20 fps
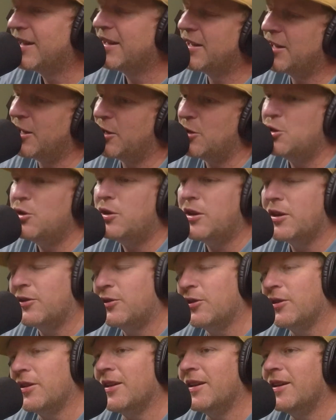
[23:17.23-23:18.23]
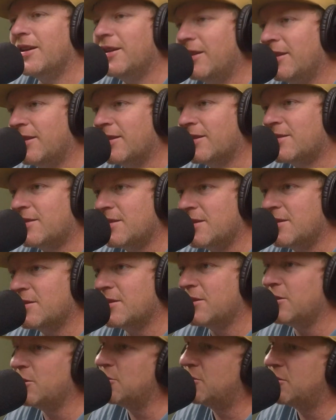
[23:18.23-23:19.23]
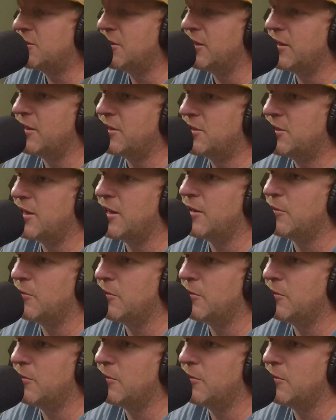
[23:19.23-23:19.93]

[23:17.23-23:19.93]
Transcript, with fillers: now you get to the end of the season and you still ain't shot